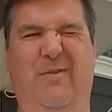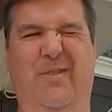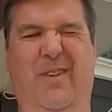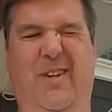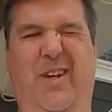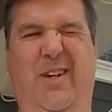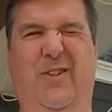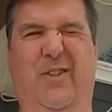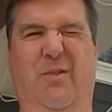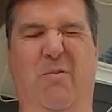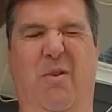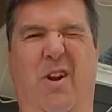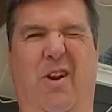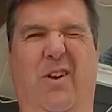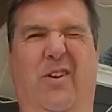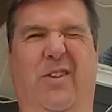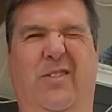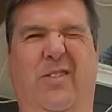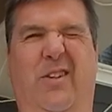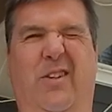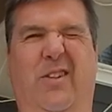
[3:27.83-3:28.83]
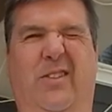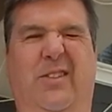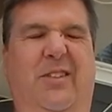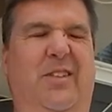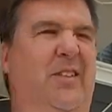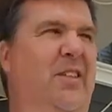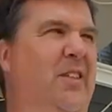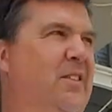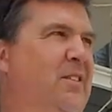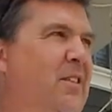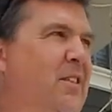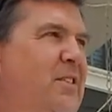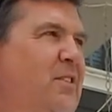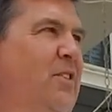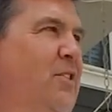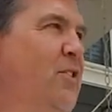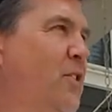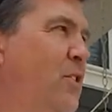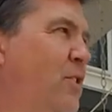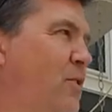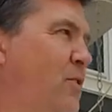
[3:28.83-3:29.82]
it actually monitors all your statistics
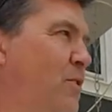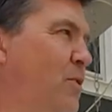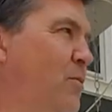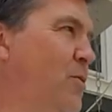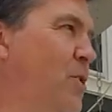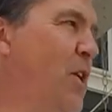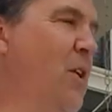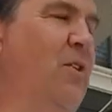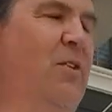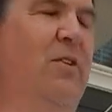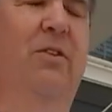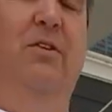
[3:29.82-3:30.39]
on the youtube channel